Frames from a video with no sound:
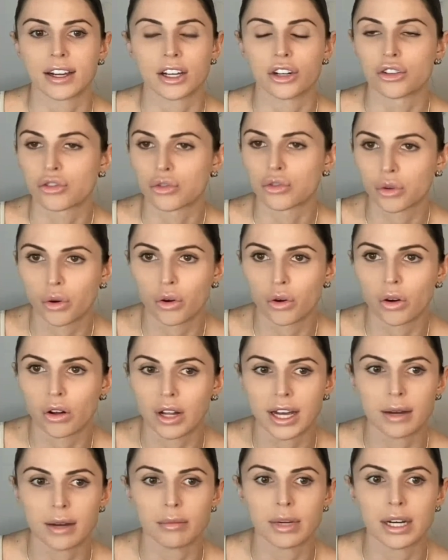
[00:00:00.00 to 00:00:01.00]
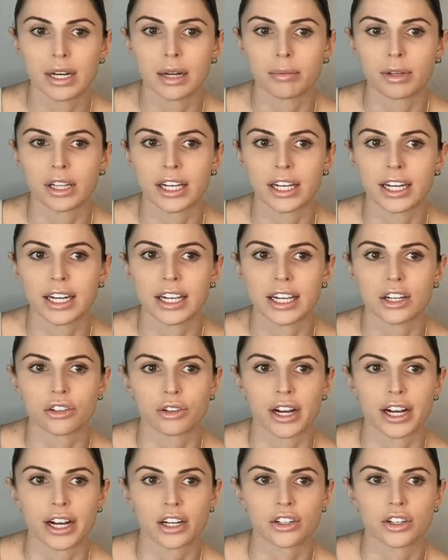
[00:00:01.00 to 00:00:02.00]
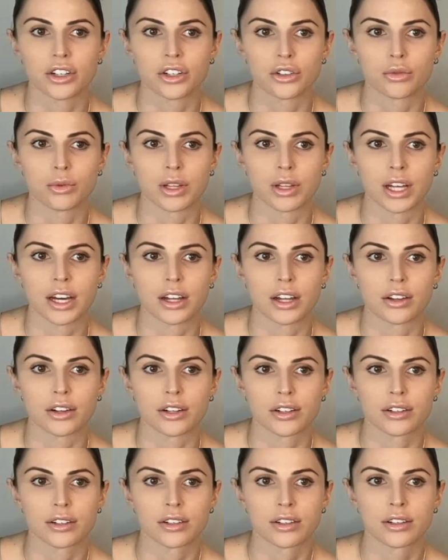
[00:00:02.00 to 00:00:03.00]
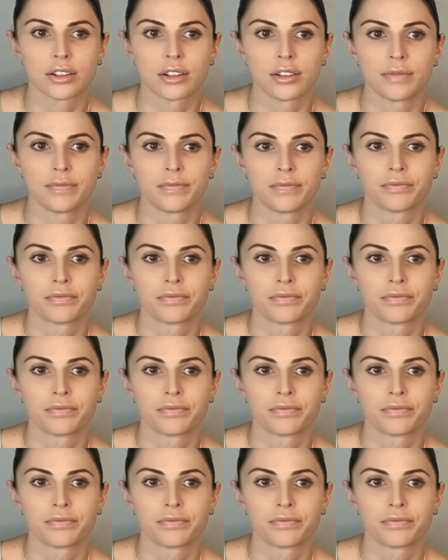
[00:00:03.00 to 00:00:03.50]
control, and manipulate interactions with others.